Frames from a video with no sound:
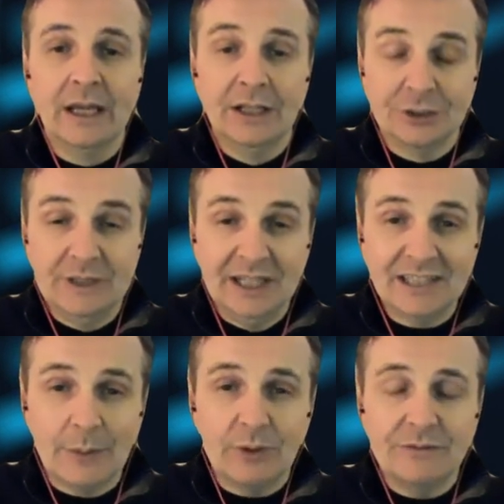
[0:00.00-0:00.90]
So in the
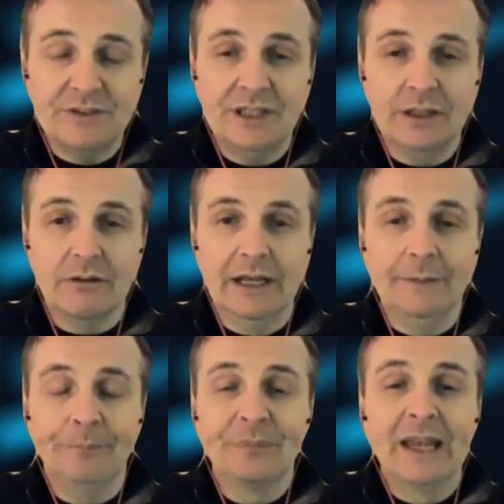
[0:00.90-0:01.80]
example of tier 8,
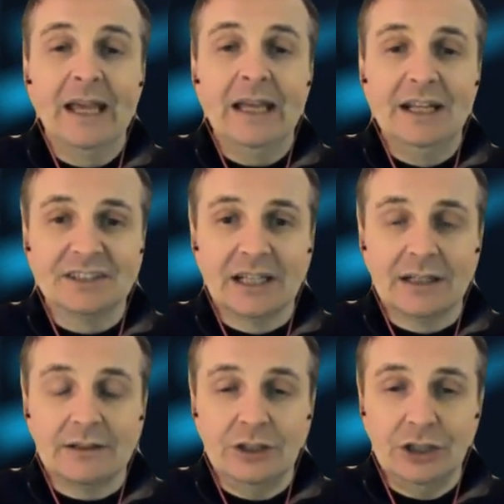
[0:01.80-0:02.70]
it's
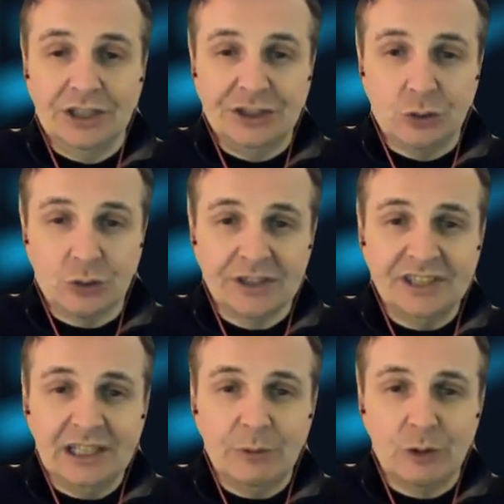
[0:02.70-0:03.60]
your
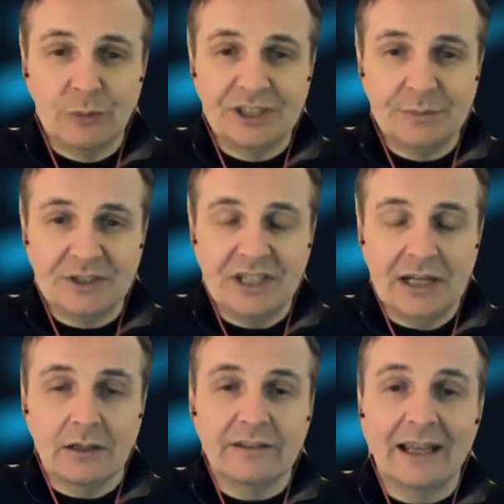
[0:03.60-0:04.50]
concealment numbers in a
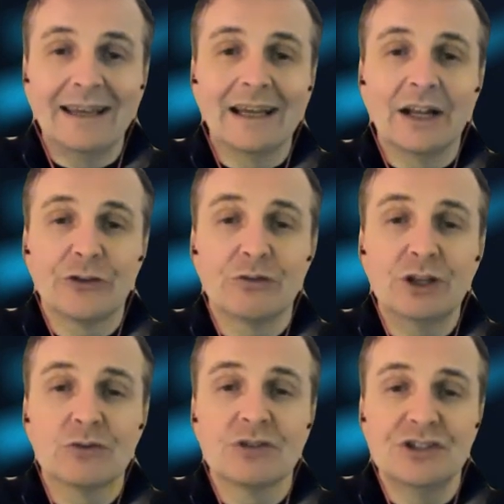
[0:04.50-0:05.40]
particular tank at
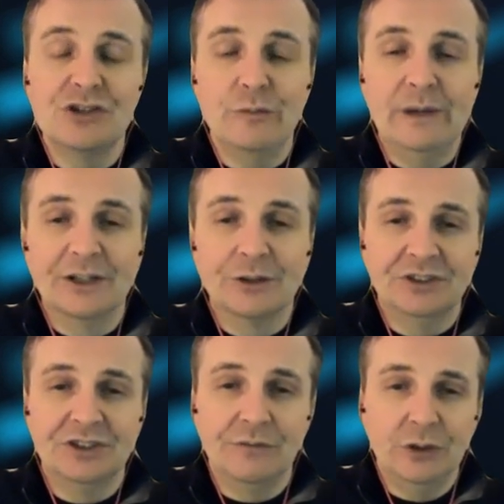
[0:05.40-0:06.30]
302 meters, which
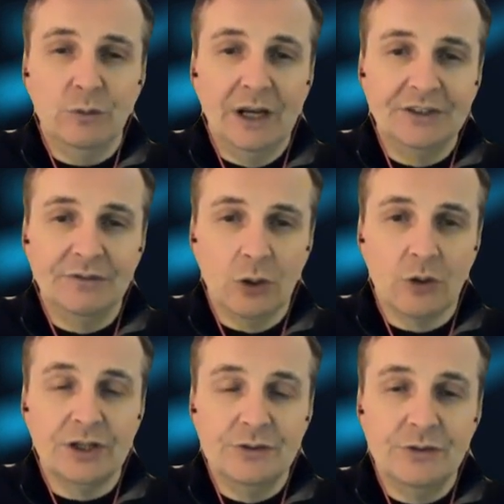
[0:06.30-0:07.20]
is the view range of the
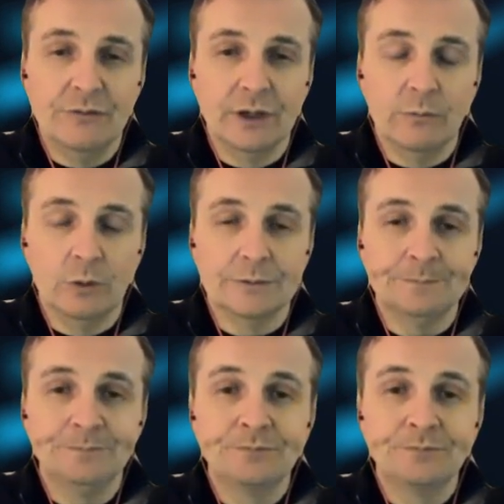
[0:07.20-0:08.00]
RU-251.